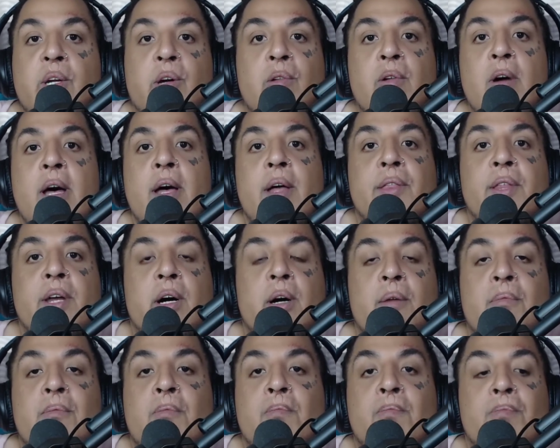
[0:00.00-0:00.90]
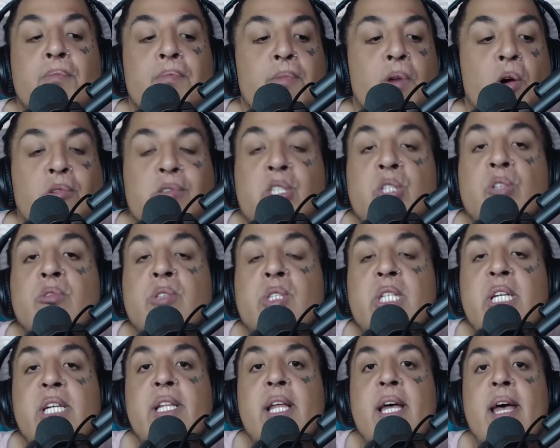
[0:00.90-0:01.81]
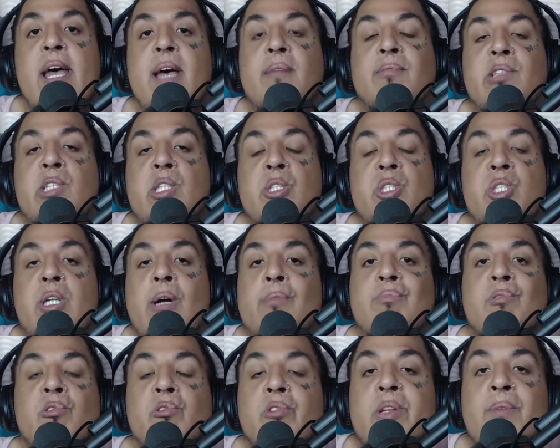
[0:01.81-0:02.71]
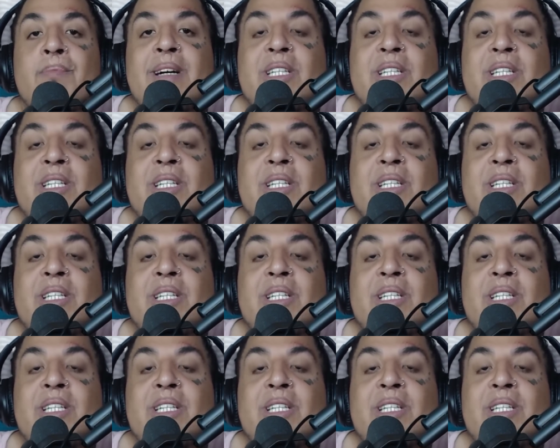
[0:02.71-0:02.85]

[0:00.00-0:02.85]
You know, the Otsutsuki, they're able to jump through